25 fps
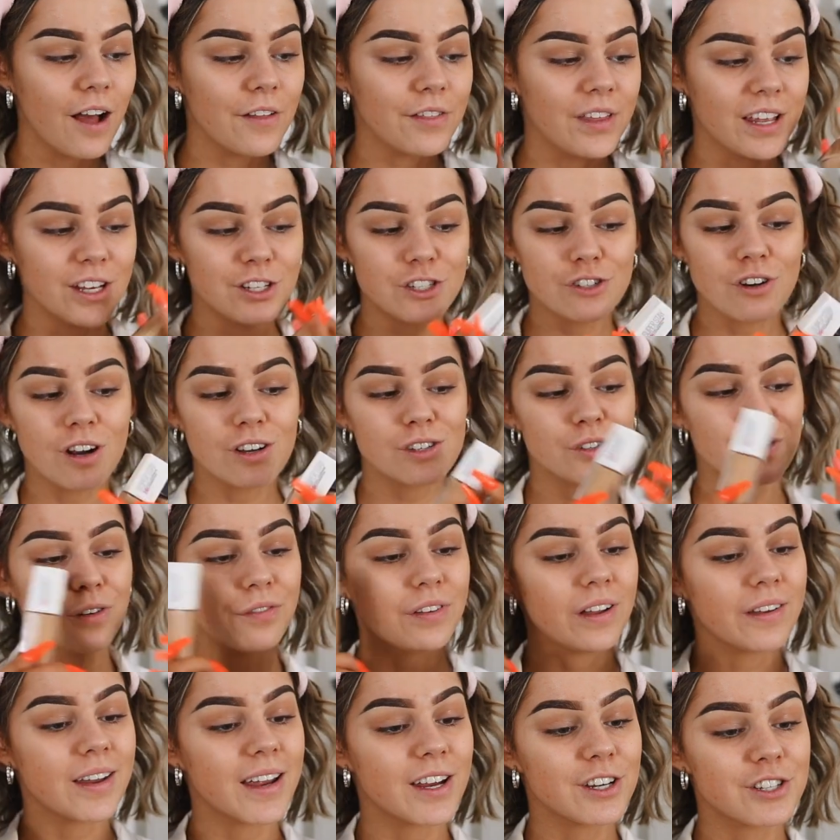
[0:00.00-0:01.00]
these drugstore
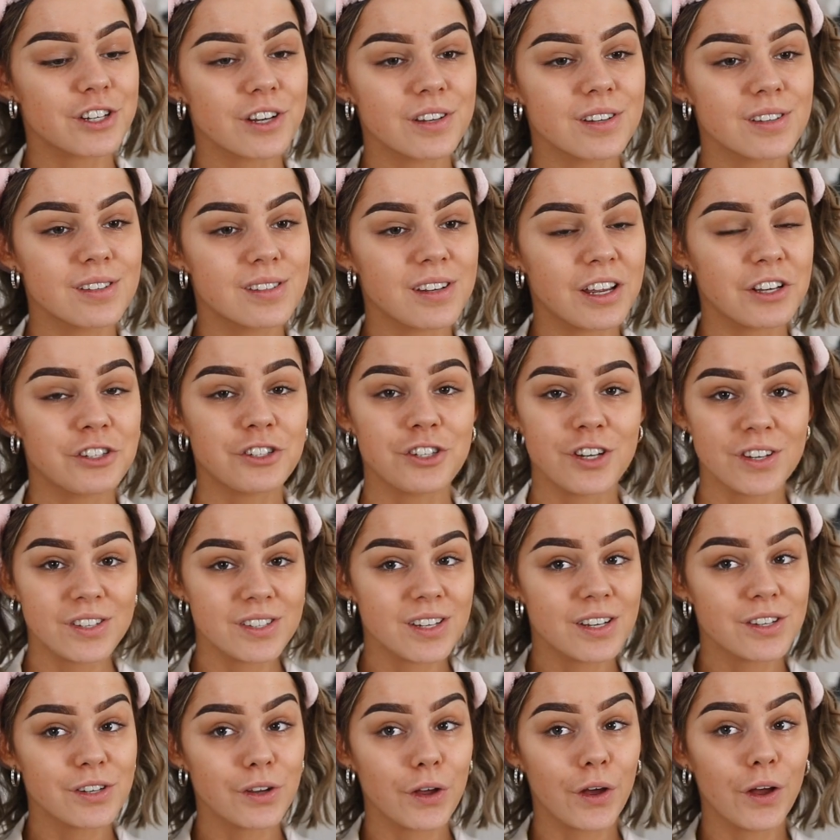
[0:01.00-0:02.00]
foundations are
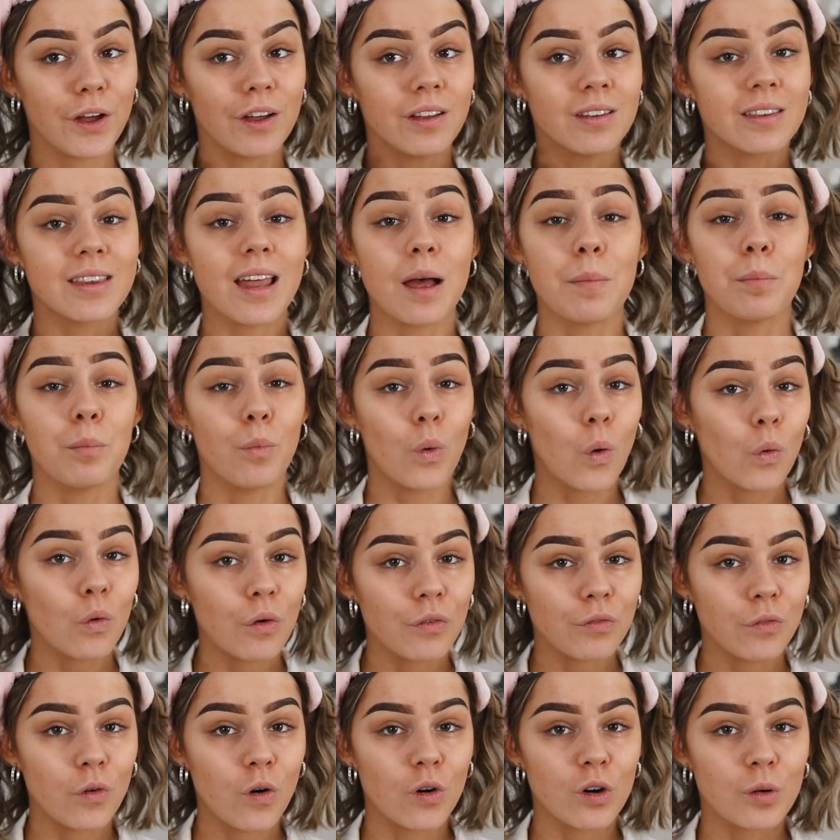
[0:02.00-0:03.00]
just as good. They're
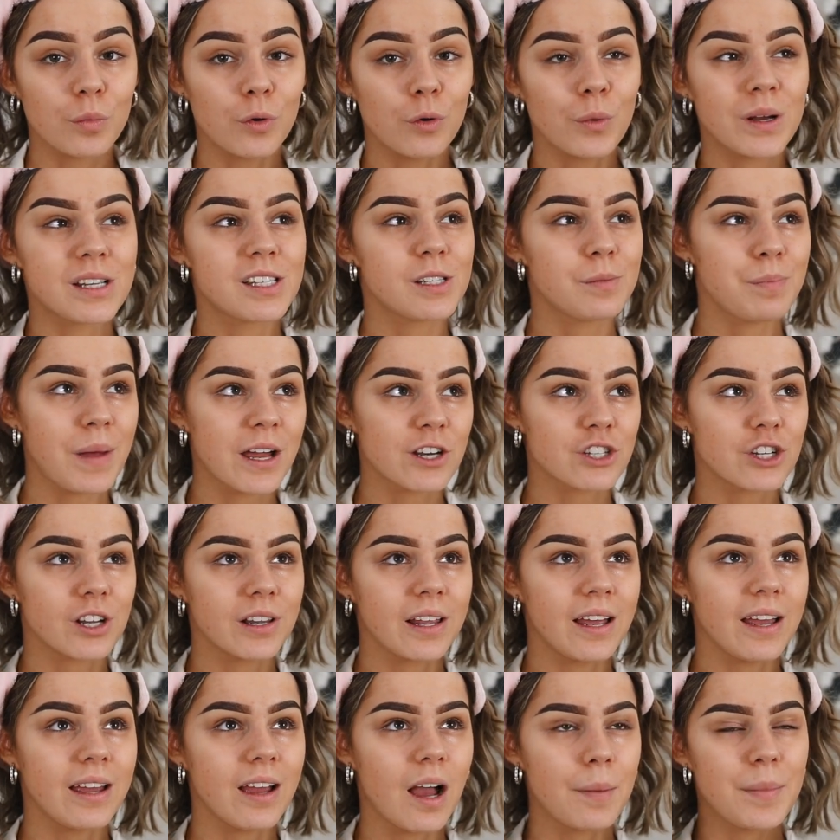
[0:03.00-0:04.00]
more affordable,
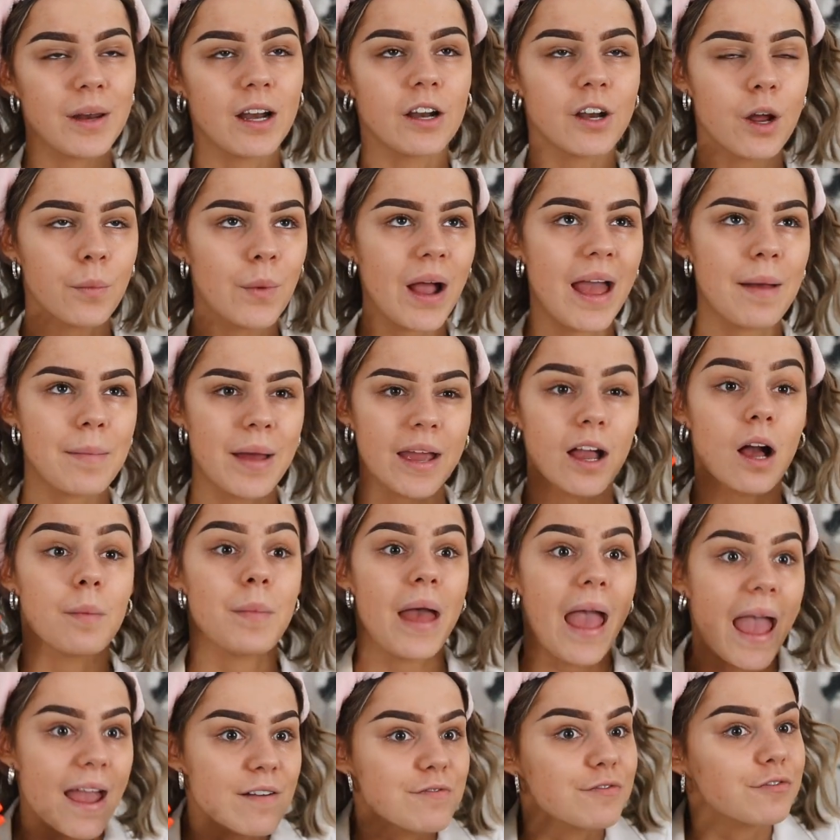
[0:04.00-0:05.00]
especially, I mean, I don't wear
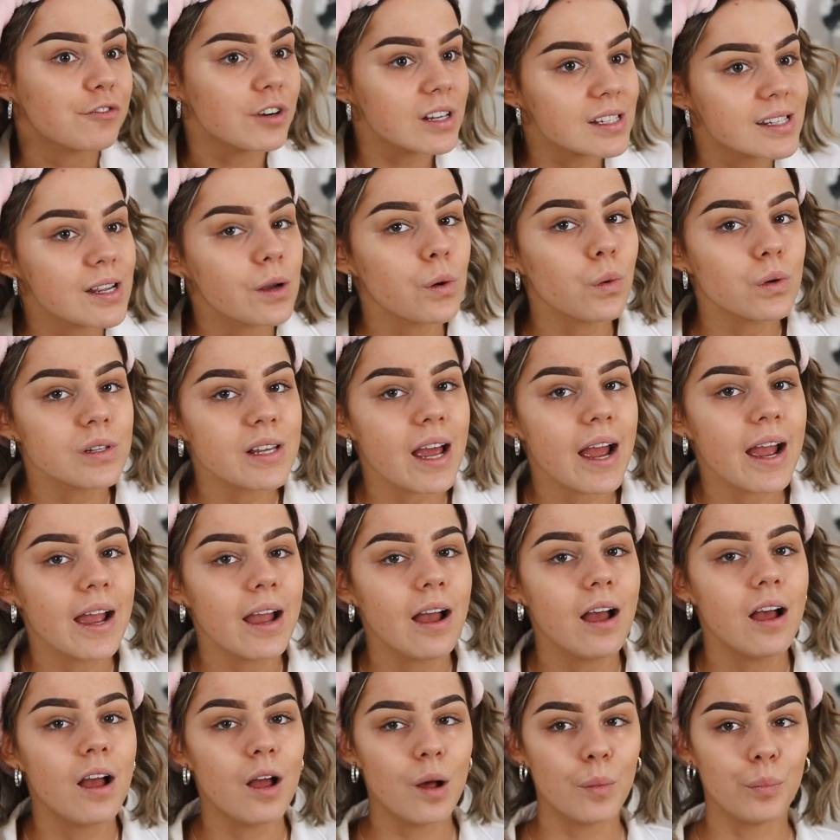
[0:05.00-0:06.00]
makeup every single
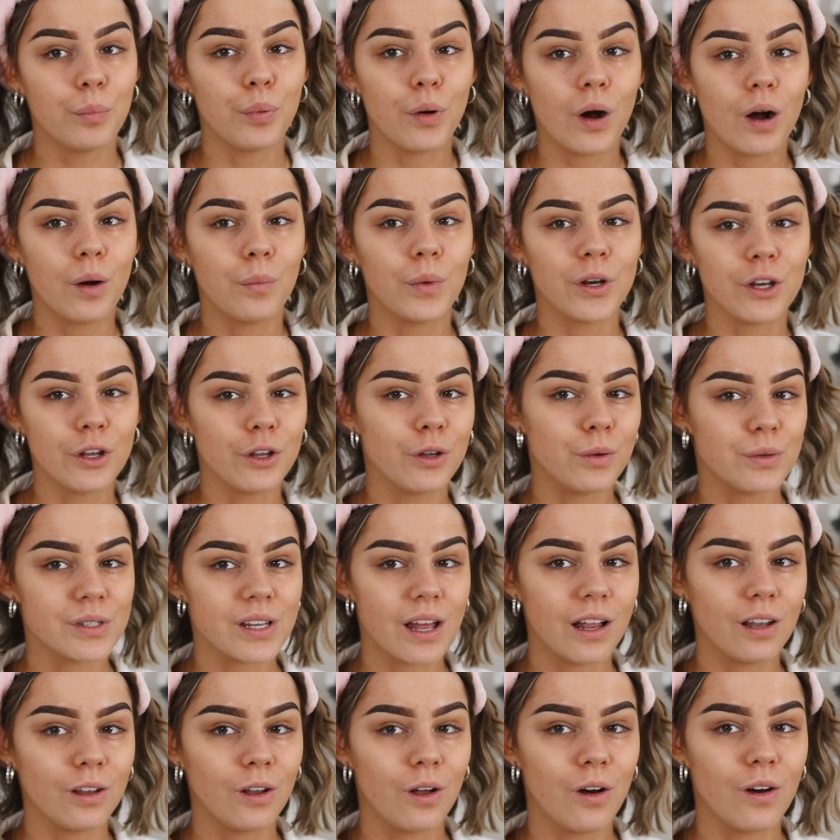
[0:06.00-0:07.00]
day, but when you
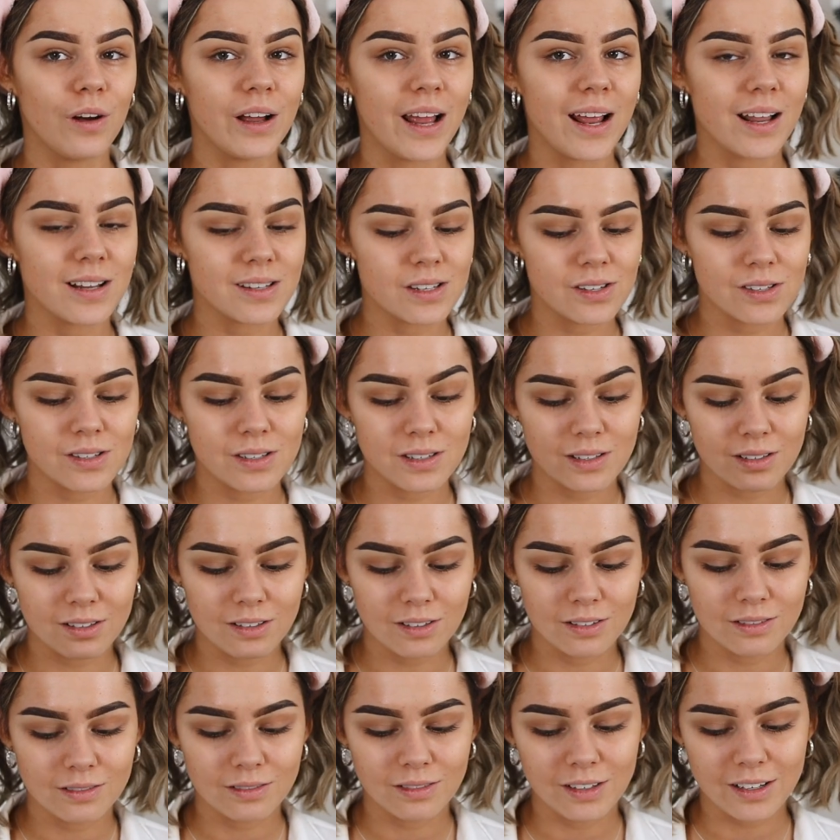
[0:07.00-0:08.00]
use it a lot, it's
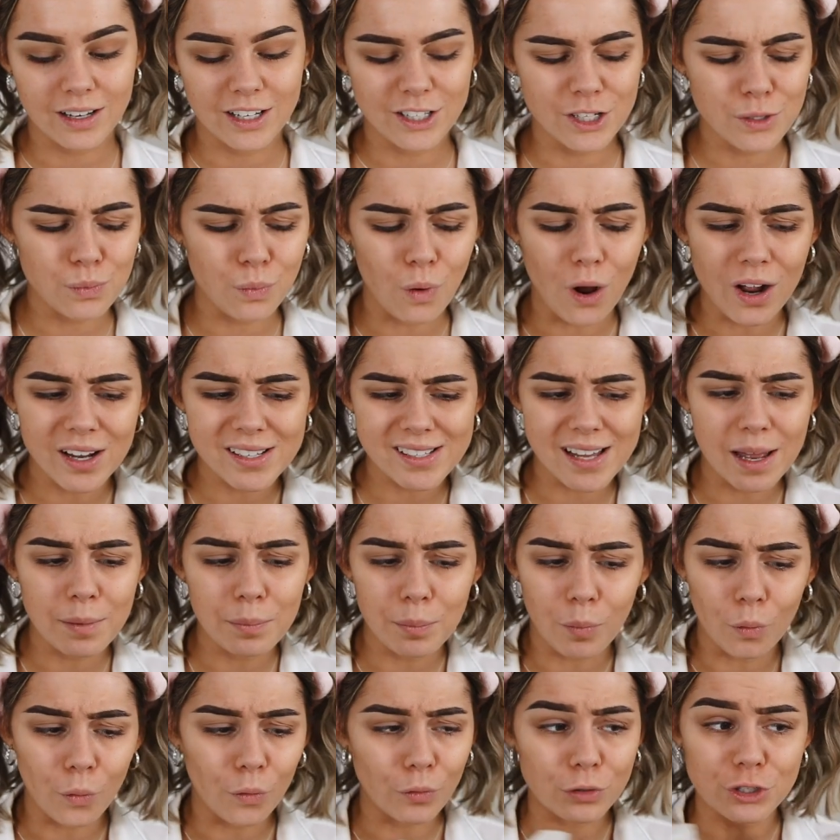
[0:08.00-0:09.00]
just works
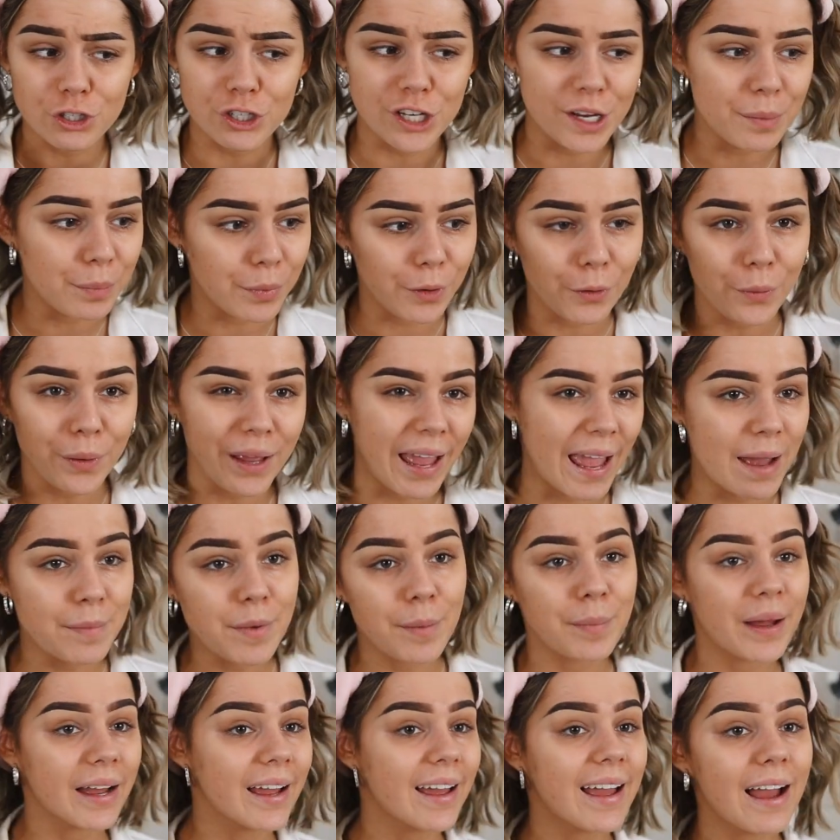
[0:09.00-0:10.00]
out more cheaper, okay?
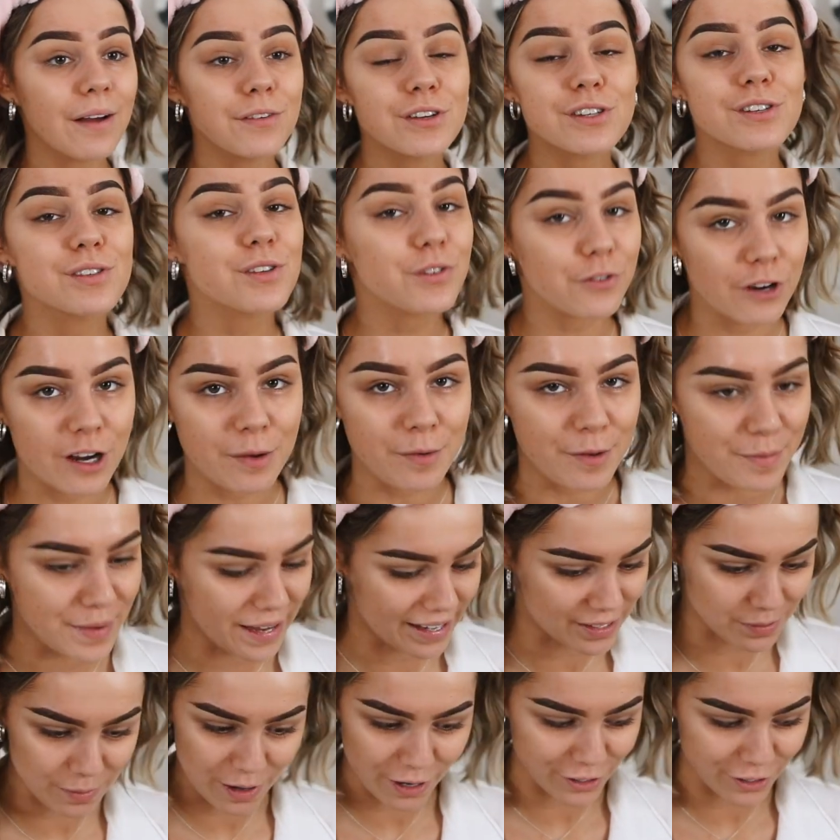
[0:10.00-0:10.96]
My bank account doesn't scream at me as